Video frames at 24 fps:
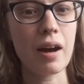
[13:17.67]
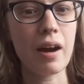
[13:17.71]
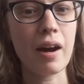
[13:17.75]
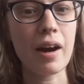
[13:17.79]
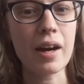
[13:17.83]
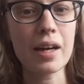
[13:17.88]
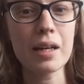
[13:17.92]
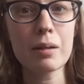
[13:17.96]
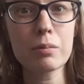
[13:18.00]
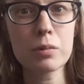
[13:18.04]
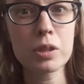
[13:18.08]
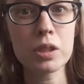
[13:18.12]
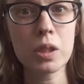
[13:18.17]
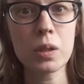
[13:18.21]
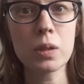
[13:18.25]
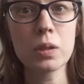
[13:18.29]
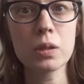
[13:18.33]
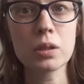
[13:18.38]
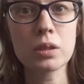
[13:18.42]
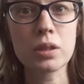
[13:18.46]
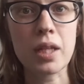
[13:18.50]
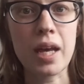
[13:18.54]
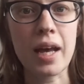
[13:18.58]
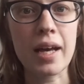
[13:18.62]
I am so
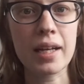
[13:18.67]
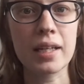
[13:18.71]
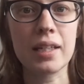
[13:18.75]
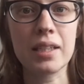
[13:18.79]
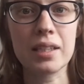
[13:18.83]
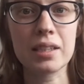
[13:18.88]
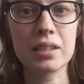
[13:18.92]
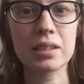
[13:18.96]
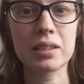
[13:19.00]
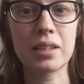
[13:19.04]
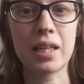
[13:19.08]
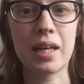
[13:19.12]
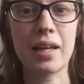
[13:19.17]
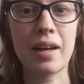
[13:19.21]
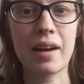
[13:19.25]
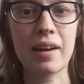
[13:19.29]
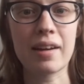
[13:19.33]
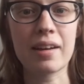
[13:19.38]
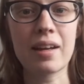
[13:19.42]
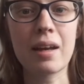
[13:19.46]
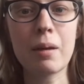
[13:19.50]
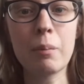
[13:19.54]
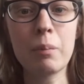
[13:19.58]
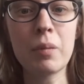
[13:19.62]
used to headaches that
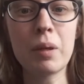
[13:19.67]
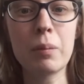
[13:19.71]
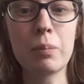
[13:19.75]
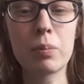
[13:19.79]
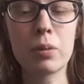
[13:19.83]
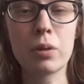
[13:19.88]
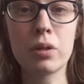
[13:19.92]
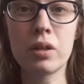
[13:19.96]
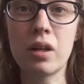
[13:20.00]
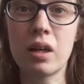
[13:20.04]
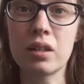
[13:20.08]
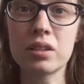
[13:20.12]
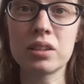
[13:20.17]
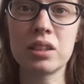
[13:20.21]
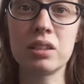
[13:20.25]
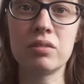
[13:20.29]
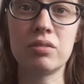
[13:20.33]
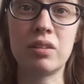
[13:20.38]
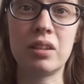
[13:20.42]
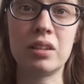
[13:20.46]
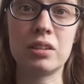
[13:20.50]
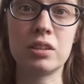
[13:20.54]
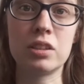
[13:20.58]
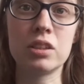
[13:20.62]
I can be
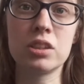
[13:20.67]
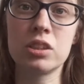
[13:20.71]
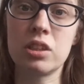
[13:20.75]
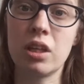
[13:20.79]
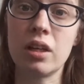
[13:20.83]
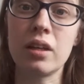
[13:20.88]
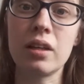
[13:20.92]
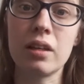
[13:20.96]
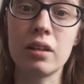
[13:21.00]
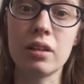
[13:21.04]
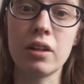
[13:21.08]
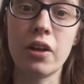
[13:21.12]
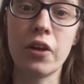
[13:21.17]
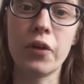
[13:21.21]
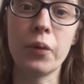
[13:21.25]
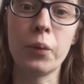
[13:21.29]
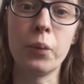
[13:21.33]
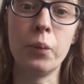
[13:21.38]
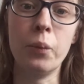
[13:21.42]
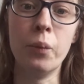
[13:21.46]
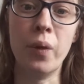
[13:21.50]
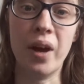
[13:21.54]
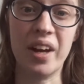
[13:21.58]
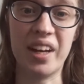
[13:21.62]
productive and study a
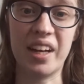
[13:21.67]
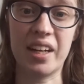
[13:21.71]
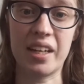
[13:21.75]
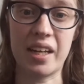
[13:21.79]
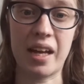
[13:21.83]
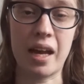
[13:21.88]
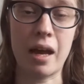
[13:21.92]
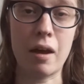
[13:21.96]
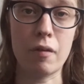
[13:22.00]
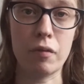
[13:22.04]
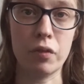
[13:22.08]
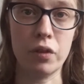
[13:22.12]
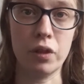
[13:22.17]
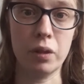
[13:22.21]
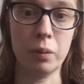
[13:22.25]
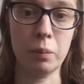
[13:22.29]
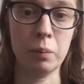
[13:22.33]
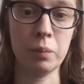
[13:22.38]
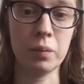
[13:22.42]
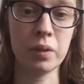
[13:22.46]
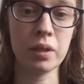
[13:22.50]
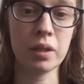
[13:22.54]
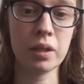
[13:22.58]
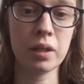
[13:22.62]
lot when I have
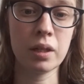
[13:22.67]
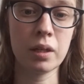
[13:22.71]
them,